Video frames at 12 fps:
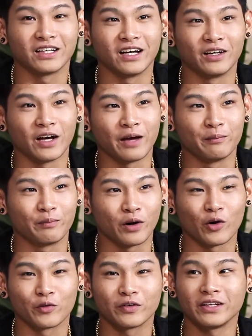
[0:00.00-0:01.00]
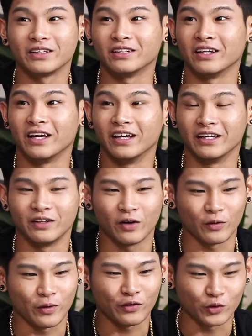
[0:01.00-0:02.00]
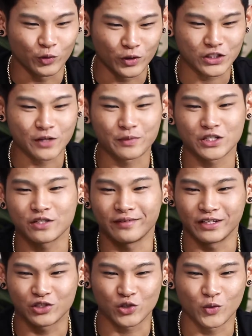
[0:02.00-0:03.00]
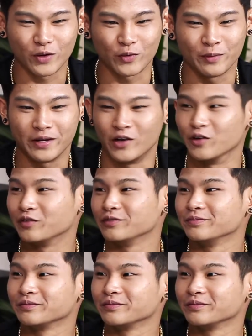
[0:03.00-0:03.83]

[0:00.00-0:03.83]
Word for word: I'm proud of it, and I went to the World Championship and show what we're made of.